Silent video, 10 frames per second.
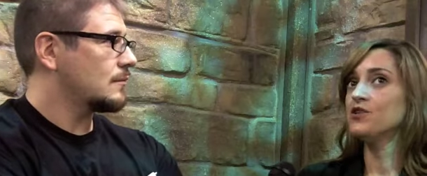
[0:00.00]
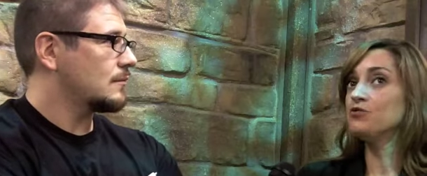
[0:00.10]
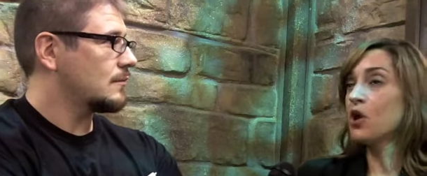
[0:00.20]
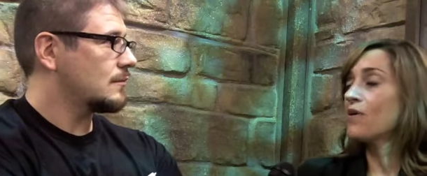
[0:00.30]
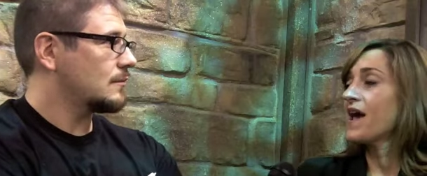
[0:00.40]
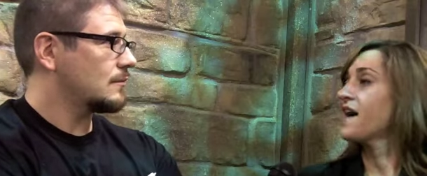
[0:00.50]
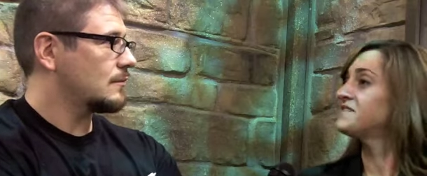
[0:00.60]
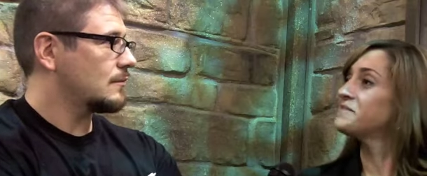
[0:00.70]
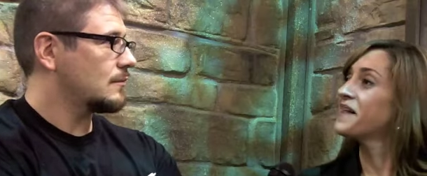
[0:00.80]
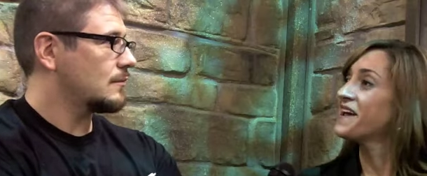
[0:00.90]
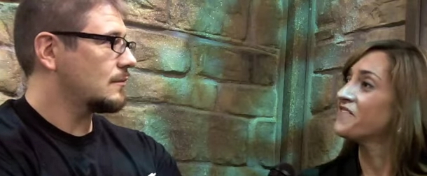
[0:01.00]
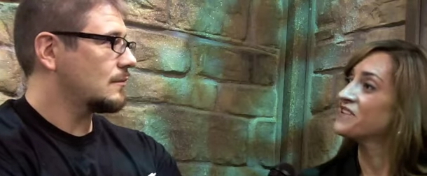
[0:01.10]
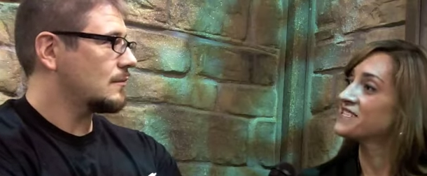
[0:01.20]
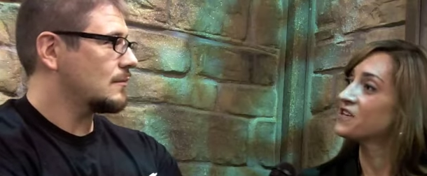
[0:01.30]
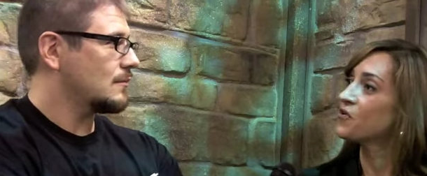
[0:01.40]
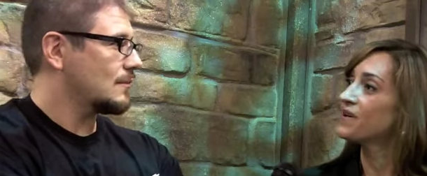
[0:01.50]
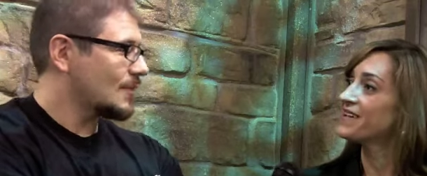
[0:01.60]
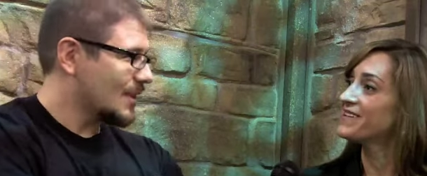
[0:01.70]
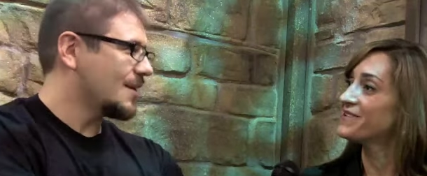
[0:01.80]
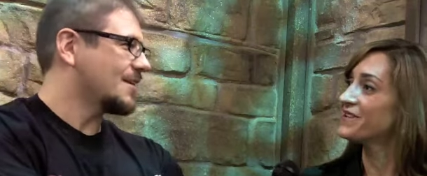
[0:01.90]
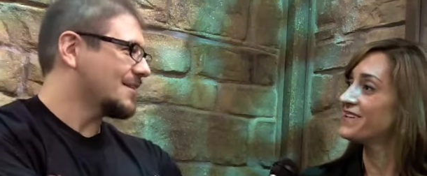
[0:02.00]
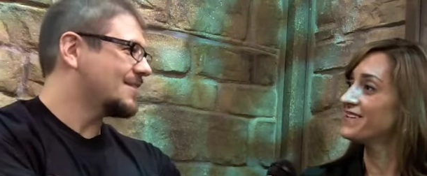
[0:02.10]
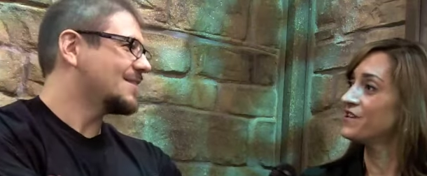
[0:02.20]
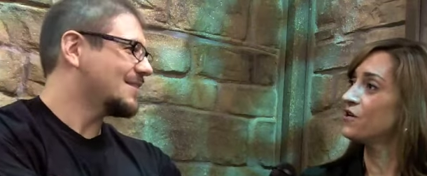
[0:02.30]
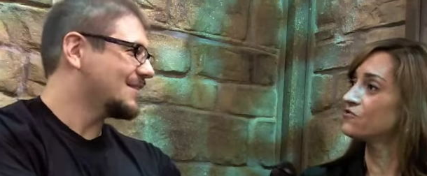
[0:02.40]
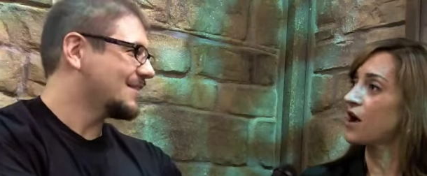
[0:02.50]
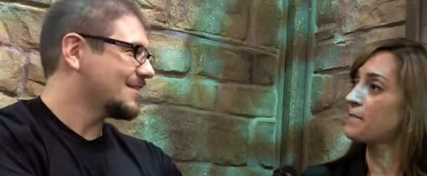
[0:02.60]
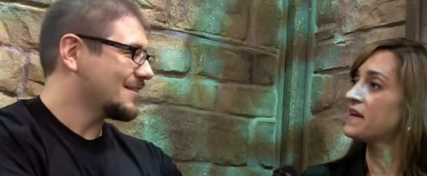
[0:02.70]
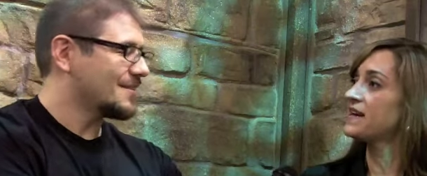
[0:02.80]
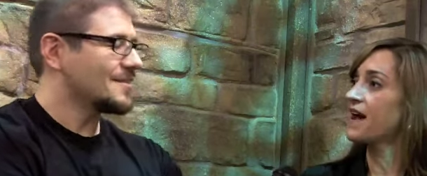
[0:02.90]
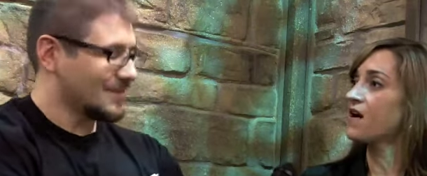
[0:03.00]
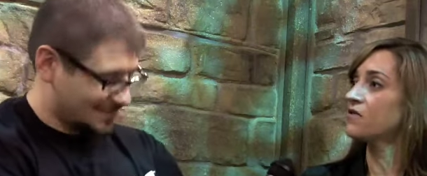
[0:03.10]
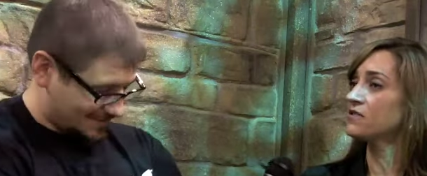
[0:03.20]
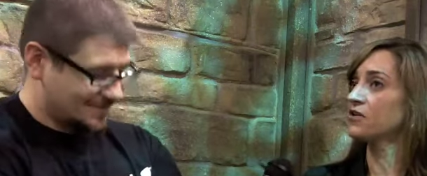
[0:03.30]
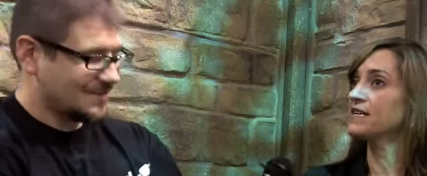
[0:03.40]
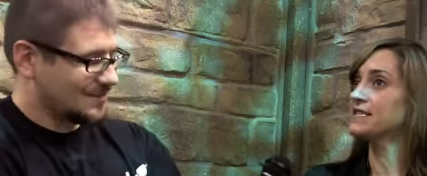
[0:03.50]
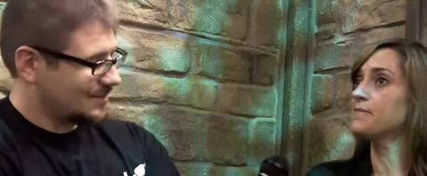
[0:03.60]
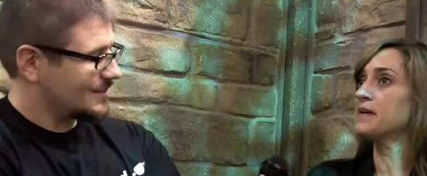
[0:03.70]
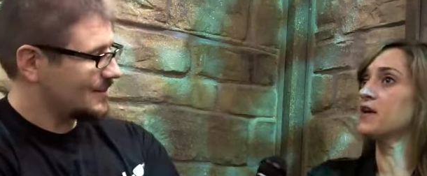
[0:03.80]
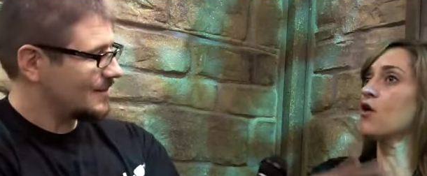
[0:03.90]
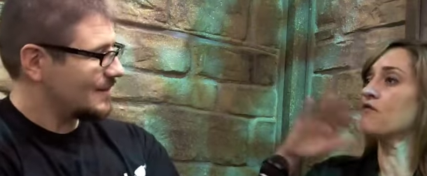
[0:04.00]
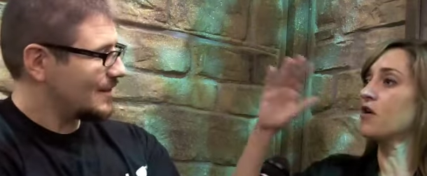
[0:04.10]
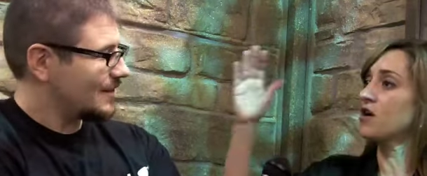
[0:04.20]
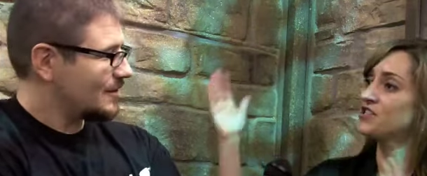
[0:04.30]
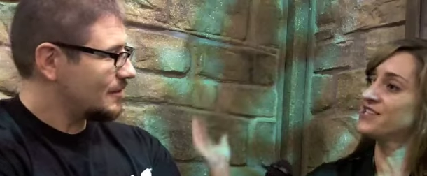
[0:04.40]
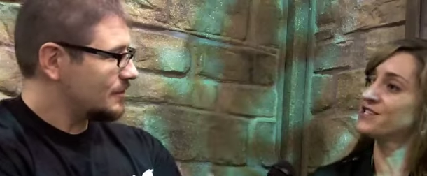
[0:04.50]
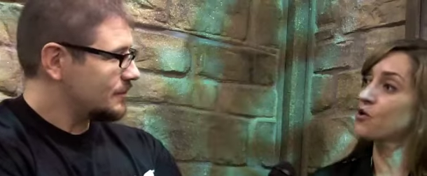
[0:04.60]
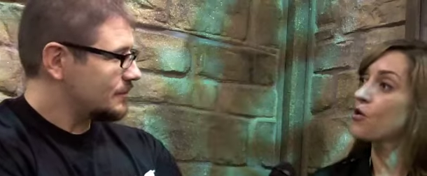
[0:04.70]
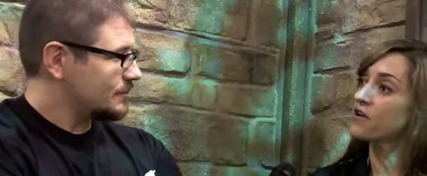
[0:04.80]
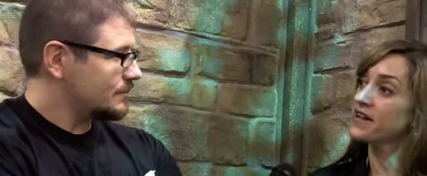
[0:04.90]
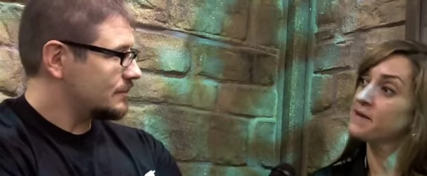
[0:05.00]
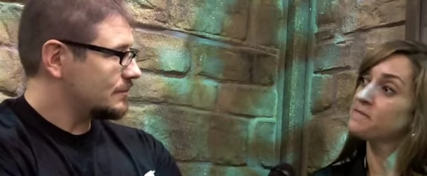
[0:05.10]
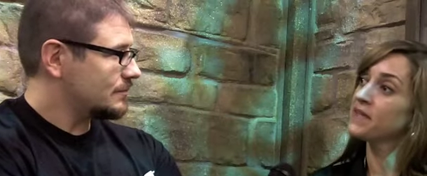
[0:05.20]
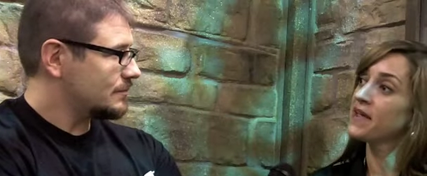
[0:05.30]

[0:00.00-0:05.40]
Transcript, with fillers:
Speaker 1: you don't have to play every single week. You can, you know, drop in and out. There is a big overarching story,